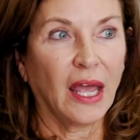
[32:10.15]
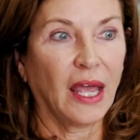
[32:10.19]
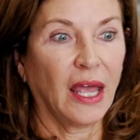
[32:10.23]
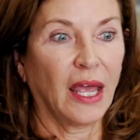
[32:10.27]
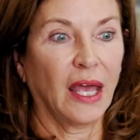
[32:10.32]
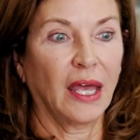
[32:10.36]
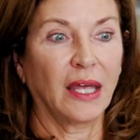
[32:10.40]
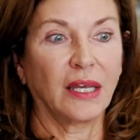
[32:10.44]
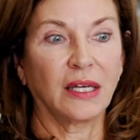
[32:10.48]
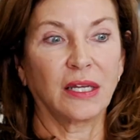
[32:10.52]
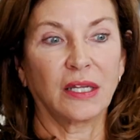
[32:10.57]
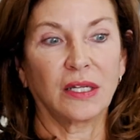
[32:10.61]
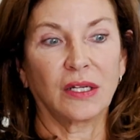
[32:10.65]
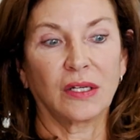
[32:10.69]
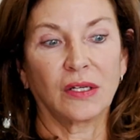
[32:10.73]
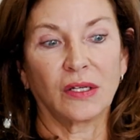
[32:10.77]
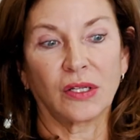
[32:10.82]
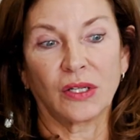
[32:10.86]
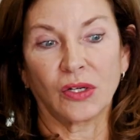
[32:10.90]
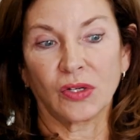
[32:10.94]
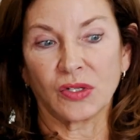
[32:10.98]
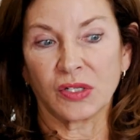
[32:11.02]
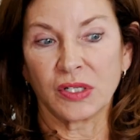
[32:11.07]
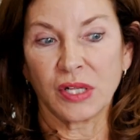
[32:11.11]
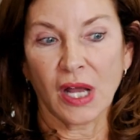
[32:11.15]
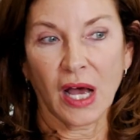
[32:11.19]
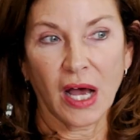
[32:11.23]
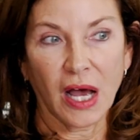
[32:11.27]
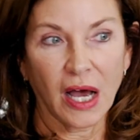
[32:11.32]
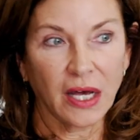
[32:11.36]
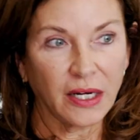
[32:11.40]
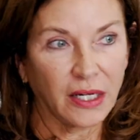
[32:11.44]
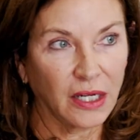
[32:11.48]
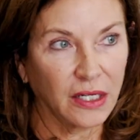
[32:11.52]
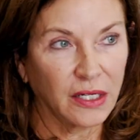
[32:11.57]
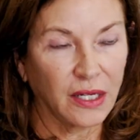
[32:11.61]
And there's
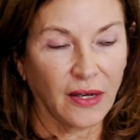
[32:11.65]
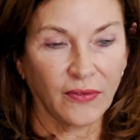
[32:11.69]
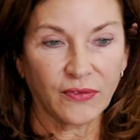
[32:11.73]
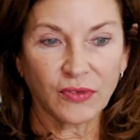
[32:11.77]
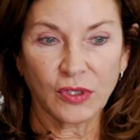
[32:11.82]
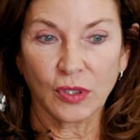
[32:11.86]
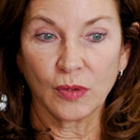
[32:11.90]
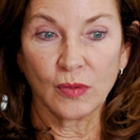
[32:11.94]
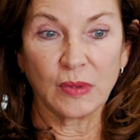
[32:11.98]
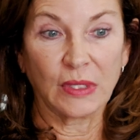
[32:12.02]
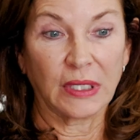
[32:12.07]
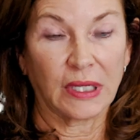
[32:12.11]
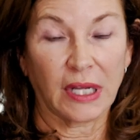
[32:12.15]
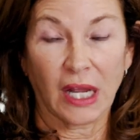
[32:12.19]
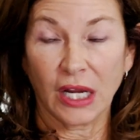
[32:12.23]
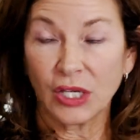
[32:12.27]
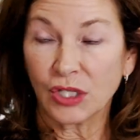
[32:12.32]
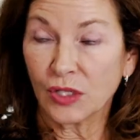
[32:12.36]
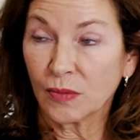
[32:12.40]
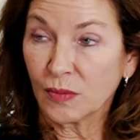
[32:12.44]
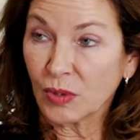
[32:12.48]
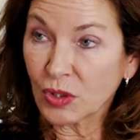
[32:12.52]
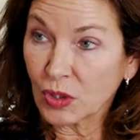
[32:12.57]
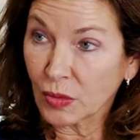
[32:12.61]
not enough communication